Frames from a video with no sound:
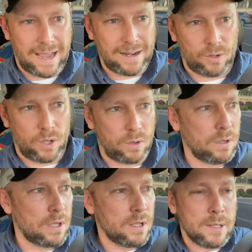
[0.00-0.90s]
I don't know,
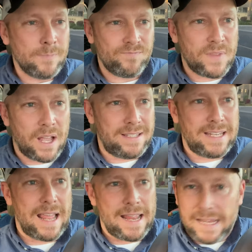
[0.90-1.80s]
a
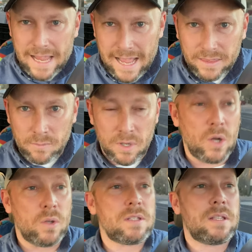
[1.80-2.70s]
day at the
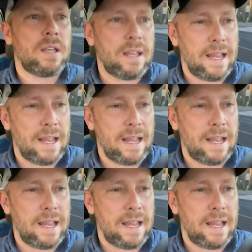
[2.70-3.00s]
most.